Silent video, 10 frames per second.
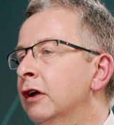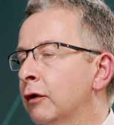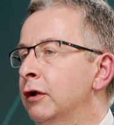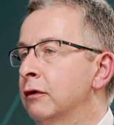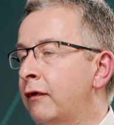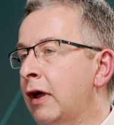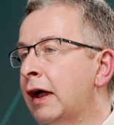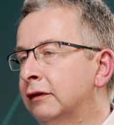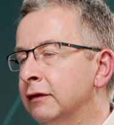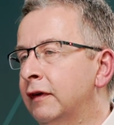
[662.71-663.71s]
who I know are very
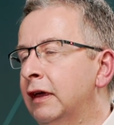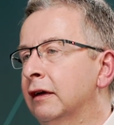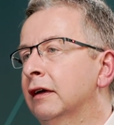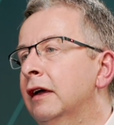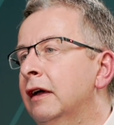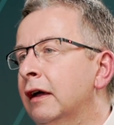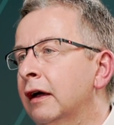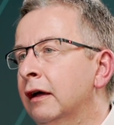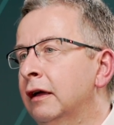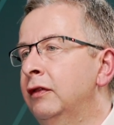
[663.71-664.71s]
active here
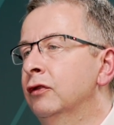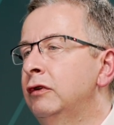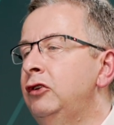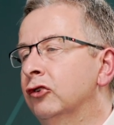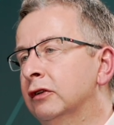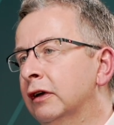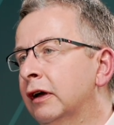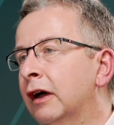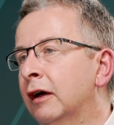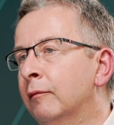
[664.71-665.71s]
uh, in the region,
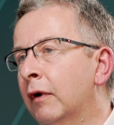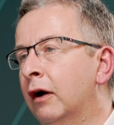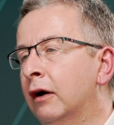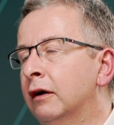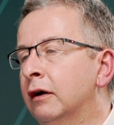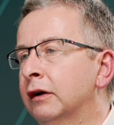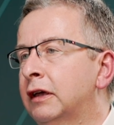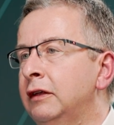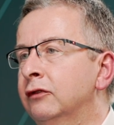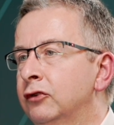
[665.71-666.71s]
um, are, are,
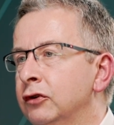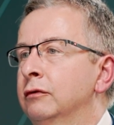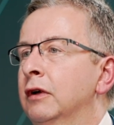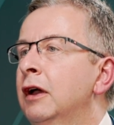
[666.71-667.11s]
keen to do.